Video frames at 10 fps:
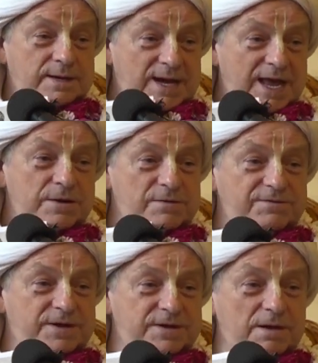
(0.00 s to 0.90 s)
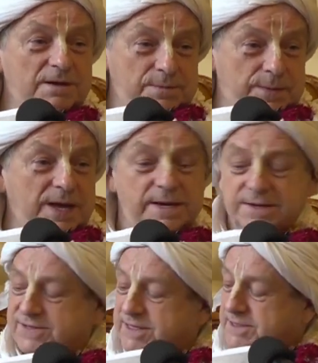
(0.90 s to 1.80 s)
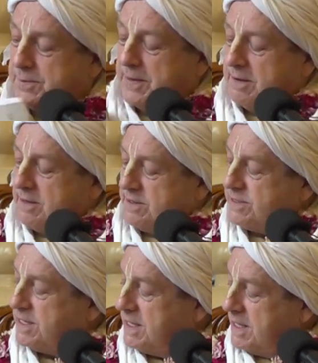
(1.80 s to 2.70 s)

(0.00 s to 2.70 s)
day of Gadadhar Pandit's disappearance.